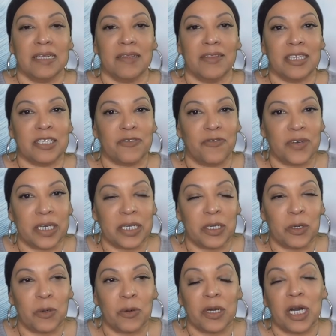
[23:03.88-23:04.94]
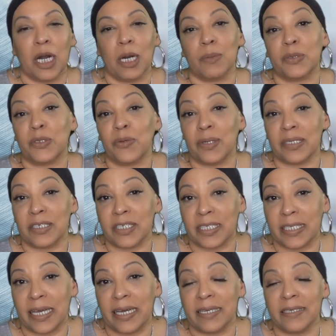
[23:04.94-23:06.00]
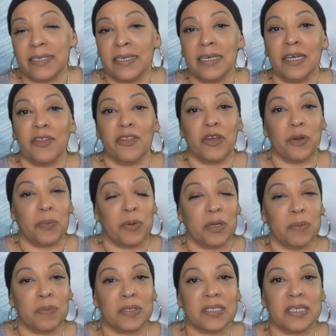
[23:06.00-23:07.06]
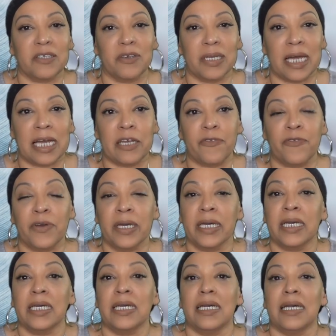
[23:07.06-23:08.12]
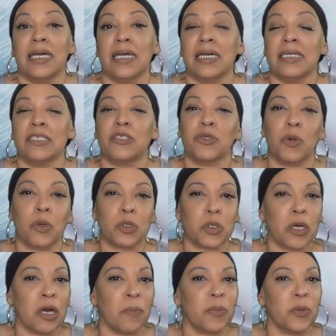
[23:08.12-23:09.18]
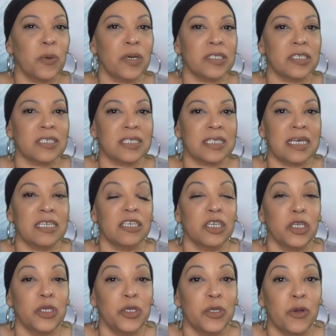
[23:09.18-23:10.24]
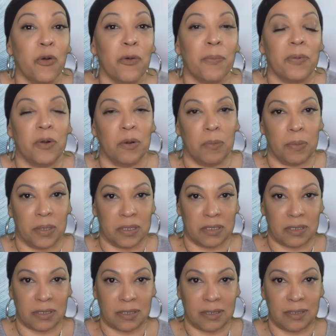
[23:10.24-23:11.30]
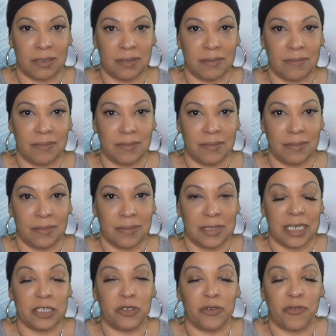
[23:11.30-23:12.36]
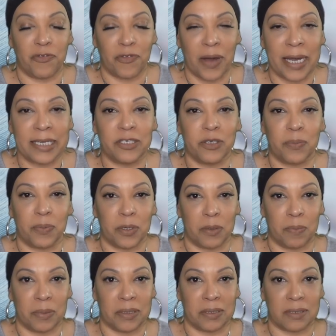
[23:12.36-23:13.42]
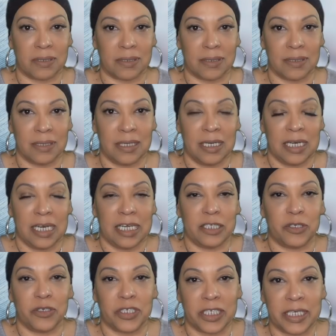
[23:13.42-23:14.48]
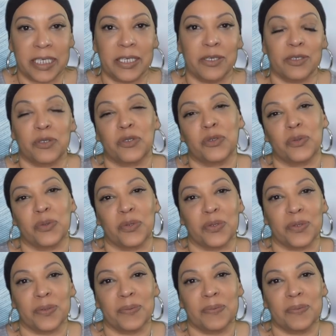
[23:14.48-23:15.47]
this video helps you understand their purpose in your life, and to also help you understand your purpose, and to find your purpose, and to seek your truth,